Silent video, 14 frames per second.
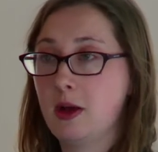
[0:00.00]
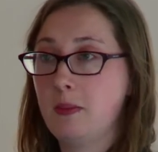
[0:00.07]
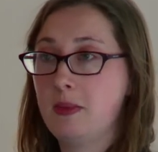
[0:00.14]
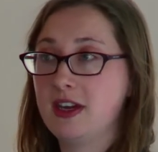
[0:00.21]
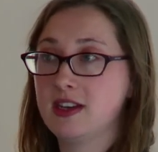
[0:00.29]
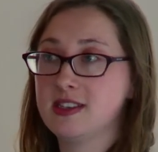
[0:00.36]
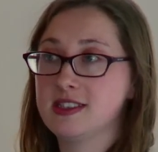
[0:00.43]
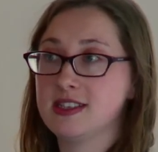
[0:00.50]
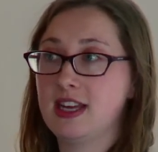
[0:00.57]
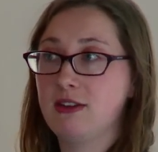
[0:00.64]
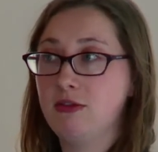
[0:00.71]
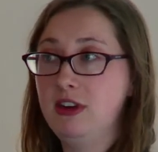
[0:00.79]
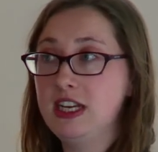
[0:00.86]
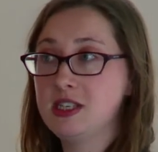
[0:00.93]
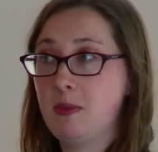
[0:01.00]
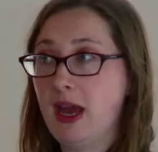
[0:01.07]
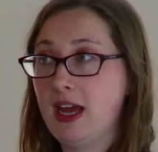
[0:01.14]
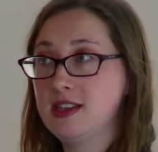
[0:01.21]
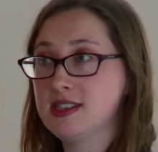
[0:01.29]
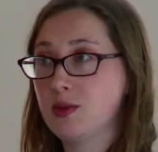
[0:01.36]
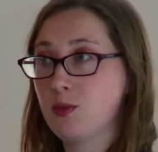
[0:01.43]
Because it really
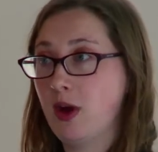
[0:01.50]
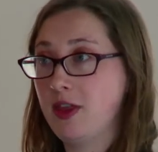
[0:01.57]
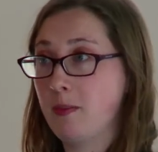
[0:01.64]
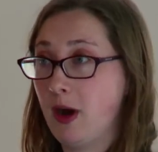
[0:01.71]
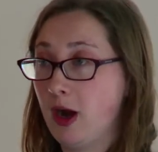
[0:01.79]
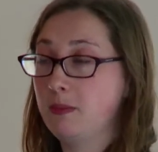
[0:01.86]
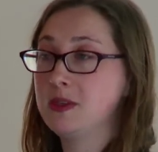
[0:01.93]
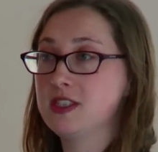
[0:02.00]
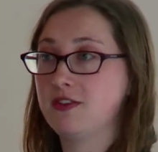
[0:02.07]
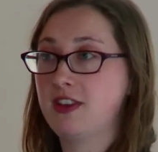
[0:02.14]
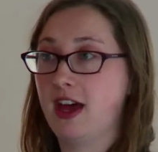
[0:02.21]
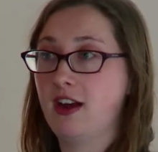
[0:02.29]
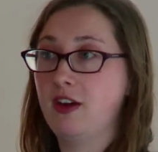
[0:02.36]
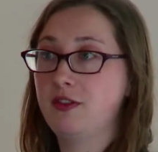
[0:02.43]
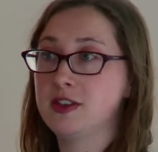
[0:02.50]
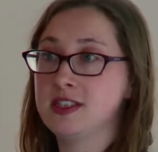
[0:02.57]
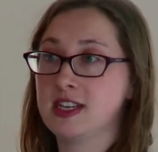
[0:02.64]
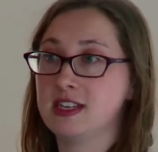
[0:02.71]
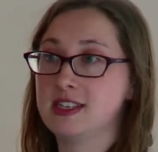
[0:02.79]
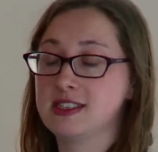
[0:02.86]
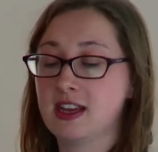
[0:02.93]
depends on what the purpose of that office
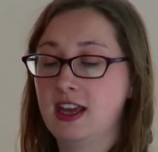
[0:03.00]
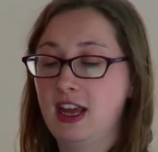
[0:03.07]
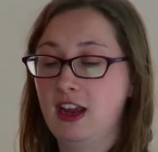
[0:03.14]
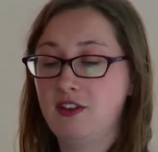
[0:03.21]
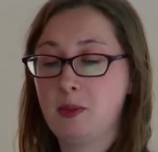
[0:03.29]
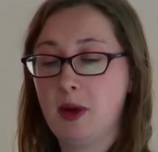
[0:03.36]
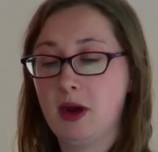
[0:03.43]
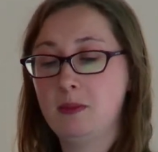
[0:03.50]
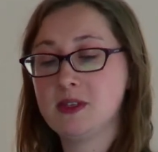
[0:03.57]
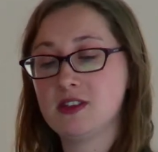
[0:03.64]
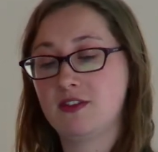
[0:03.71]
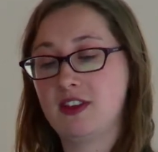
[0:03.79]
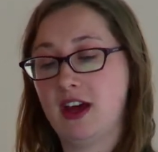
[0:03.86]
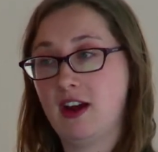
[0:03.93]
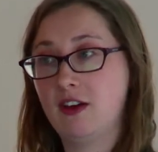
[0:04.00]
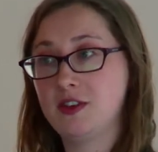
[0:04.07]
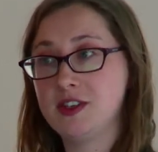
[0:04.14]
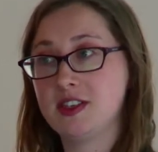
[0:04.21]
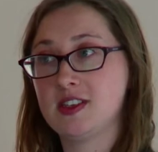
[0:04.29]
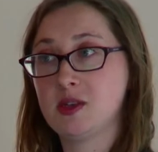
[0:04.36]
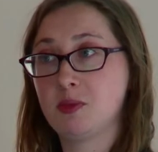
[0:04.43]
is. If the purpose of that
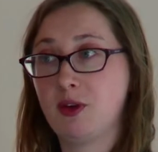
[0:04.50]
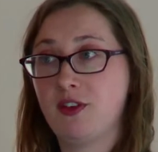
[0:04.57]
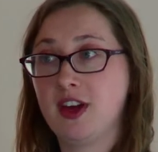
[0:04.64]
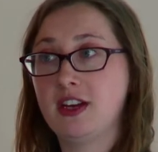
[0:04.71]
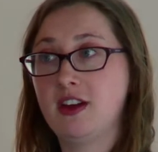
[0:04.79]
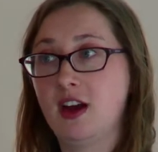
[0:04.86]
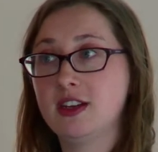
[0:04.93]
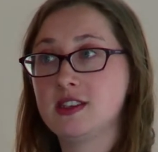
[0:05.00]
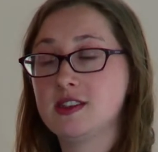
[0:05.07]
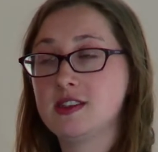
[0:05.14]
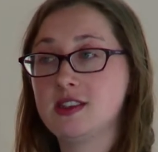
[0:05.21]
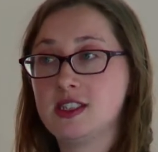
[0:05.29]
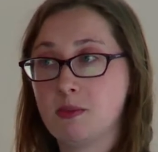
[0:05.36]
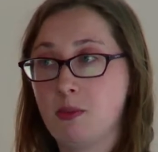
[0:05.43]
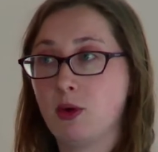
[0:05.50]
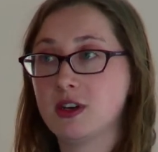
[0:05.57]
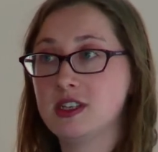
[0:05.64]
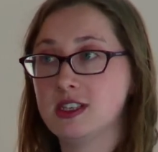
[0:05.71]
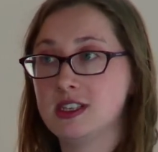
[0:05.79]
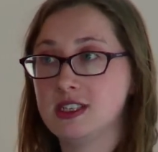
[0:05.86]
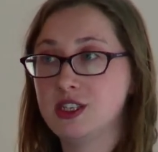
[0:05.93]
office is to provide guidance to
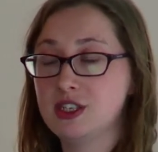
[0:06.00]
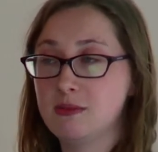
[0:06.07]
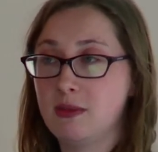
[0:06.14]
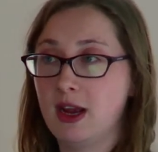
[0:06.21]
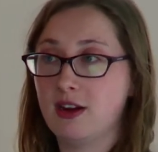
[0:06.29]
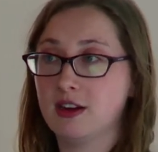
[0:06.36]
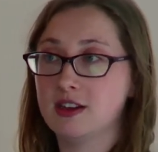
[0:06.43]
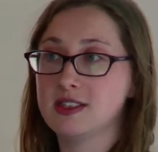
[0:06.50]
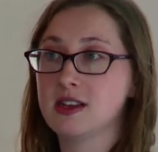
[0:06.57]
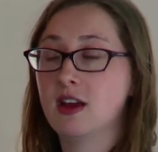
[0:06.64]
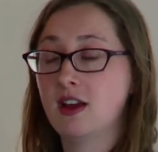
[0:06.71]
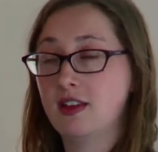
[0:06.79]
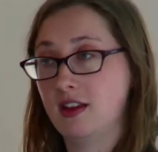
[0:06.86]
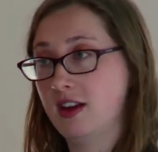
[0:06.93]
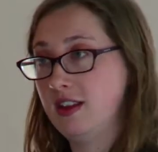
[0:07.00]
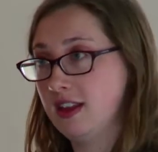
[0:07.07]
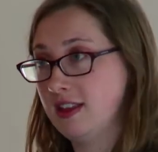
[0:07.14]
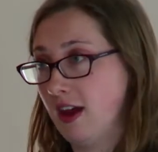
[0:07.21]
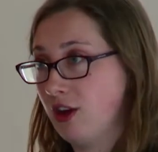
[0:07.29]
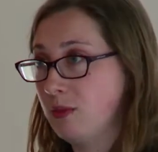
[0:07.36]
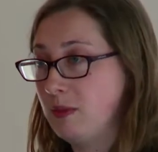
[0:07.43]
supported decision makers, then I think
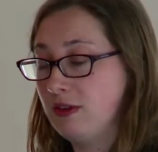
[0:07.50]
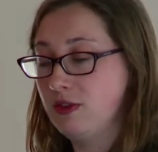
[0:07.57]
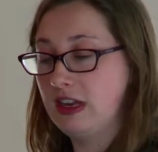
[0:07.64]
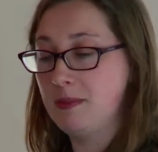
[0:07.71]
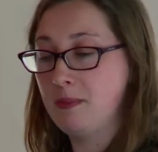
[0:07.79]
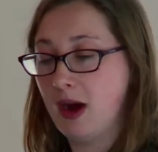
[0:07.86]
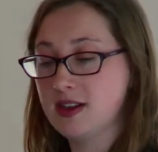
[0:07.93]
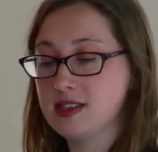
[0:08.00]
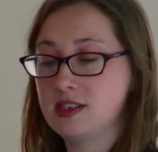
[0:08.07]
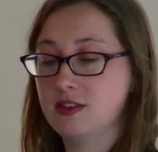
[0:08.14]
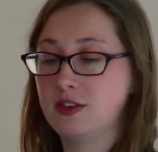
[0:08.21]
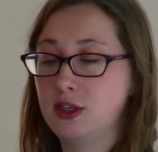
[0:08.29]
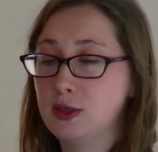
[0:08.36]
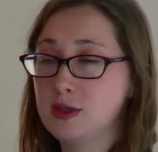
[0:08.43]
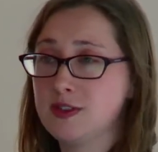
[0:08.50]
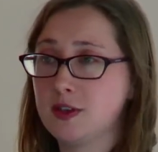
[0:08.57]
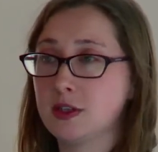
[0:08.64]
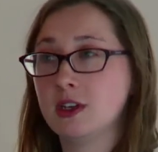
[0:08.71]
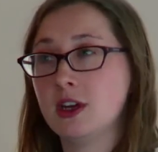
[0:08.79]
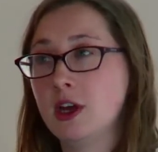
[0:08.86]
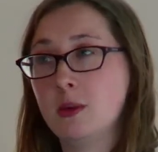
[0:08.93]
that could be really positive and useful.